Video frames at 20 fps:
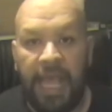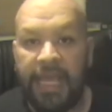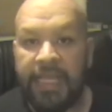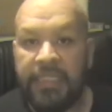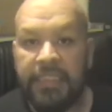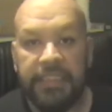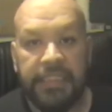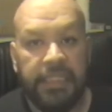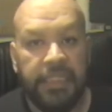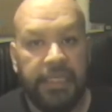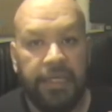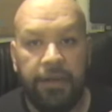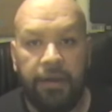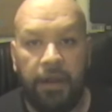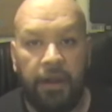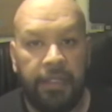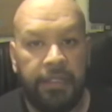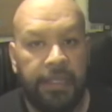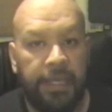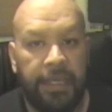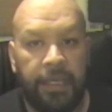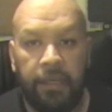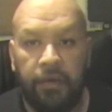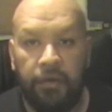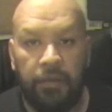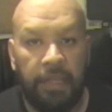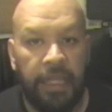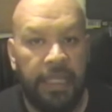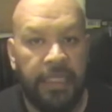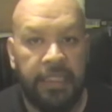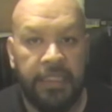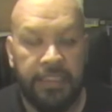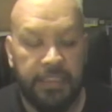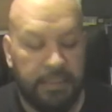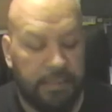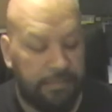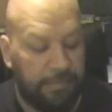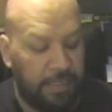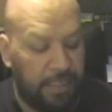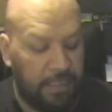can sit here all day and go like
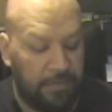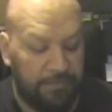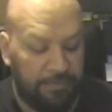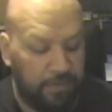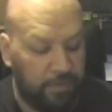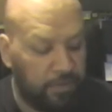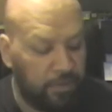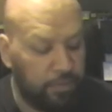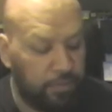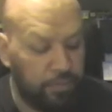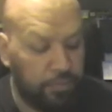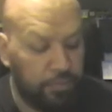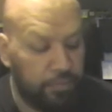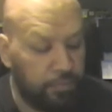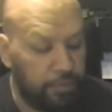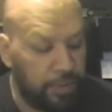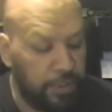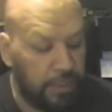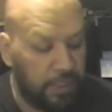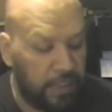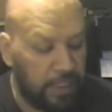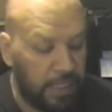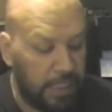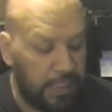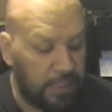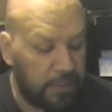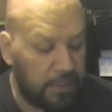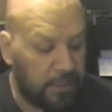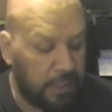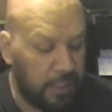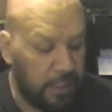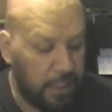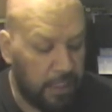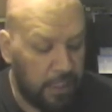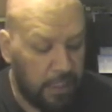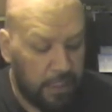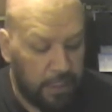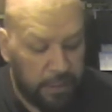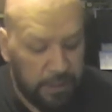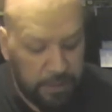this, man. It feels really nice.
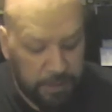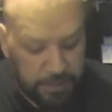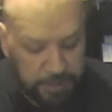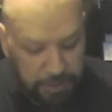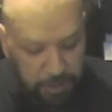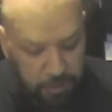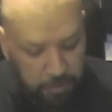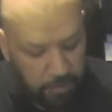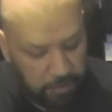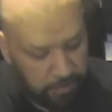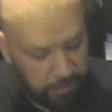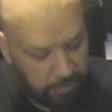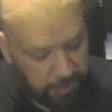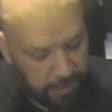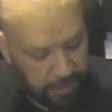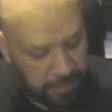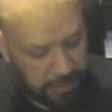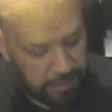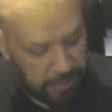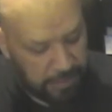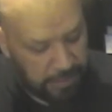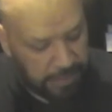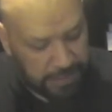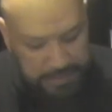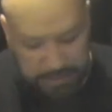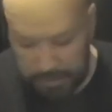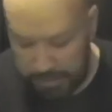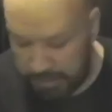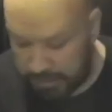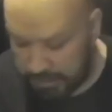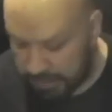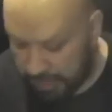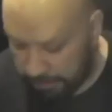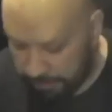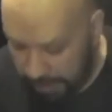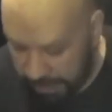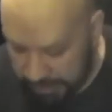So, like I said, these came